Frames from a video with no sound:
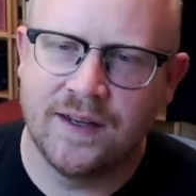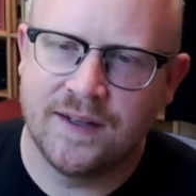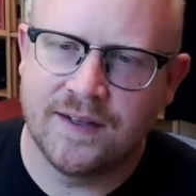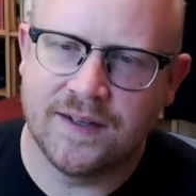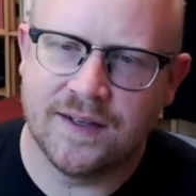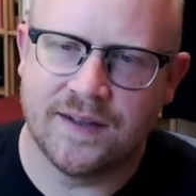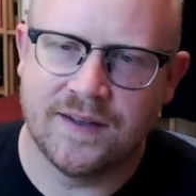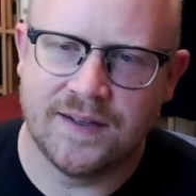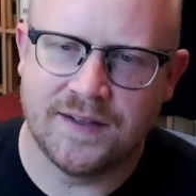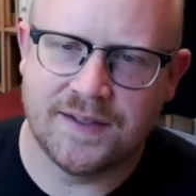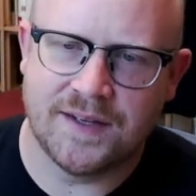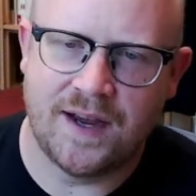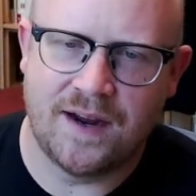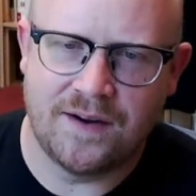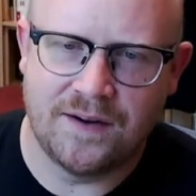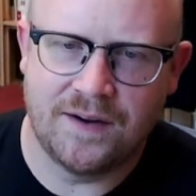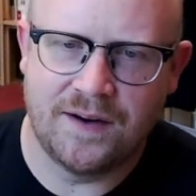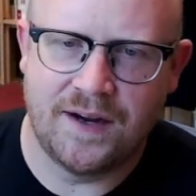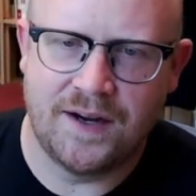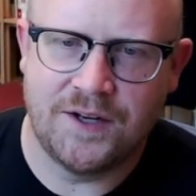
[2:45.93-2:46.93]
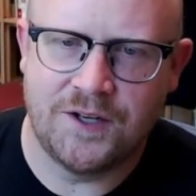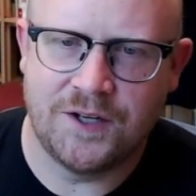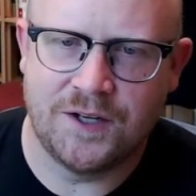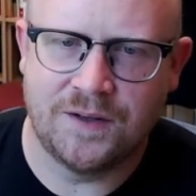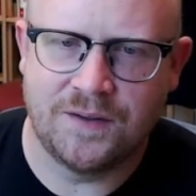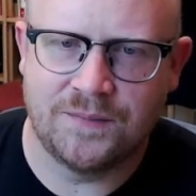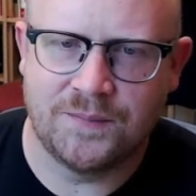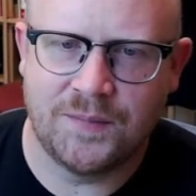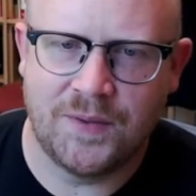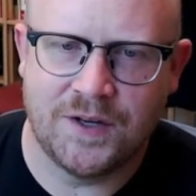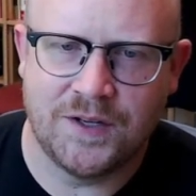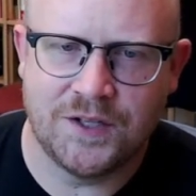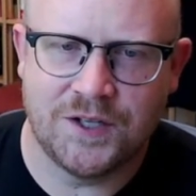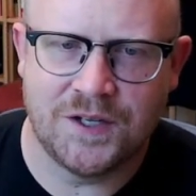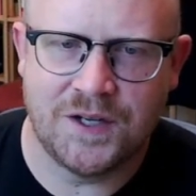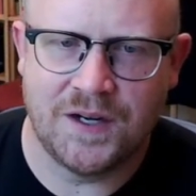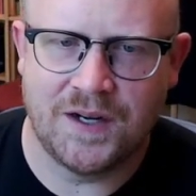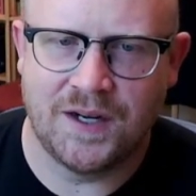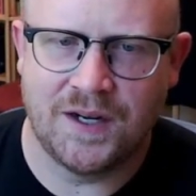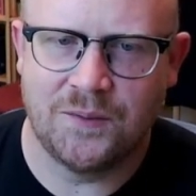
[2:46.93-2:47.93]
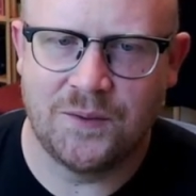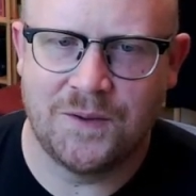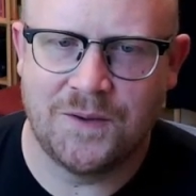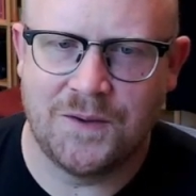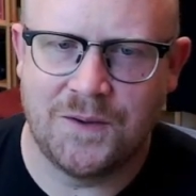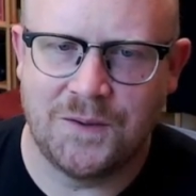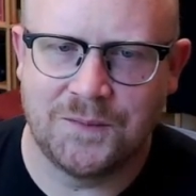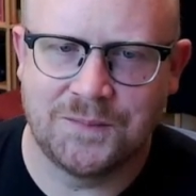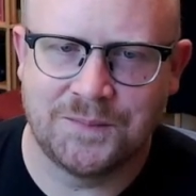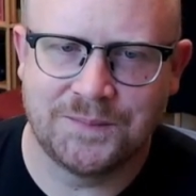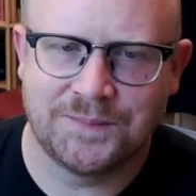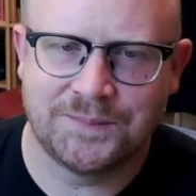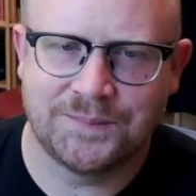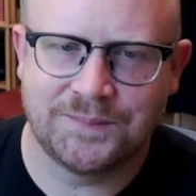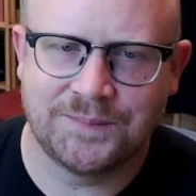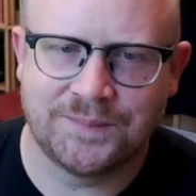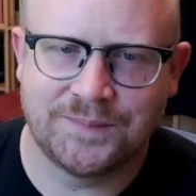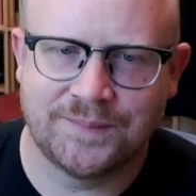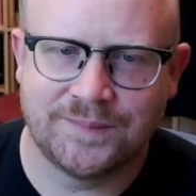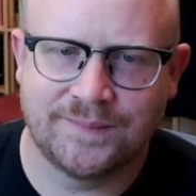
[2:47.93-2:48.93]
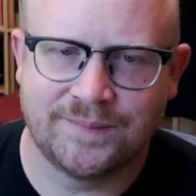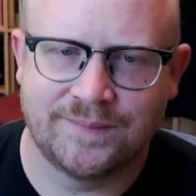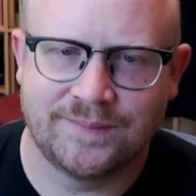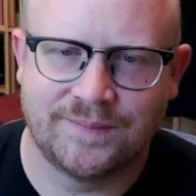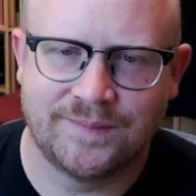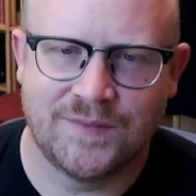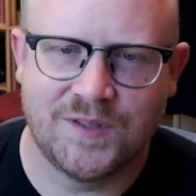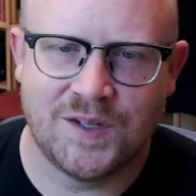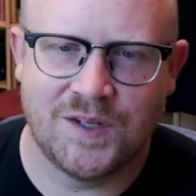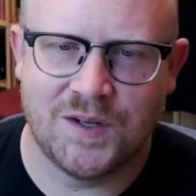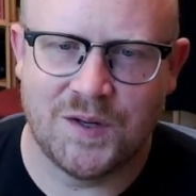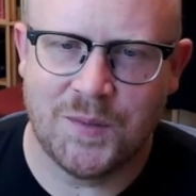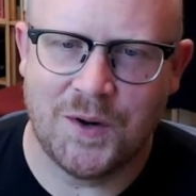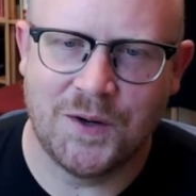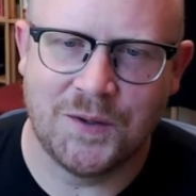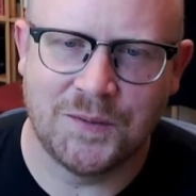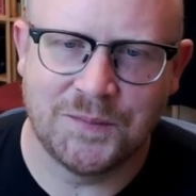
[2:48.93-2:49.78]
to this congregation and sharing it with you. See you tomorrow.